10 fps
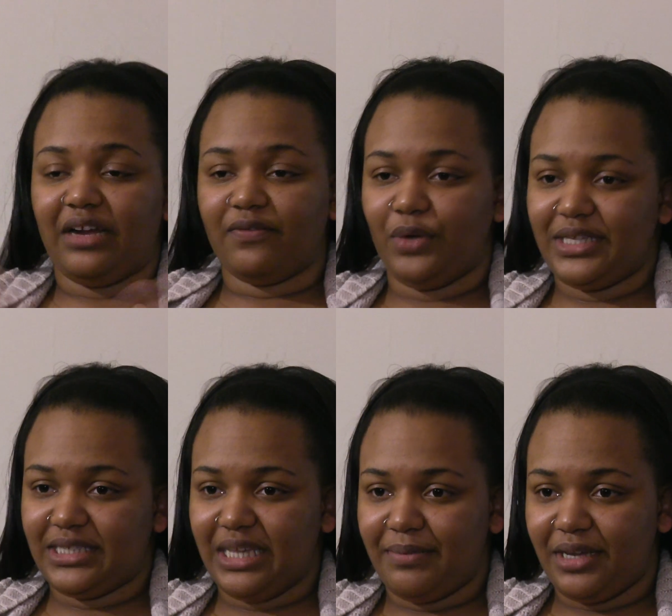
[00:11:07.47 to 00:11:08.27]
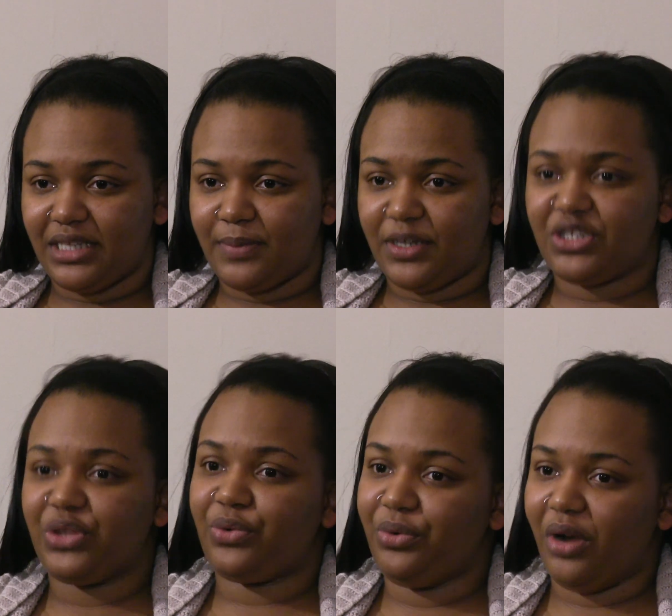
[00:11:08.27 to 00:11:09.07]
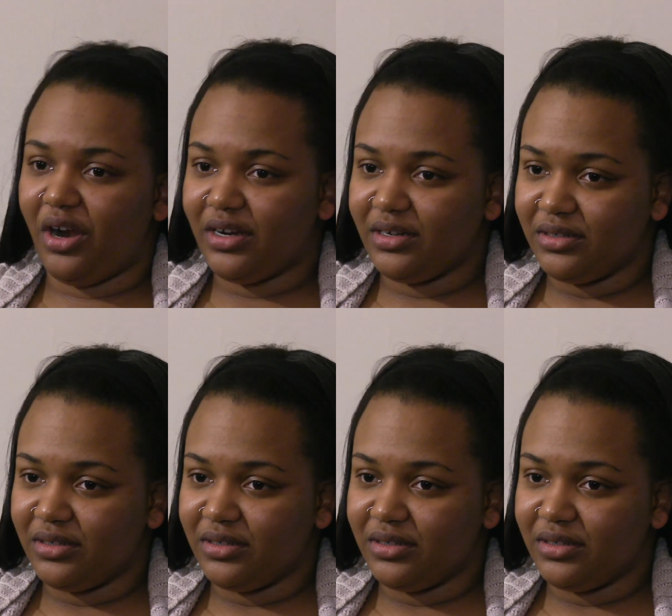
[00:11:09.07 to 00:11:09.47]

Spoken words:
voices can be expressed through art.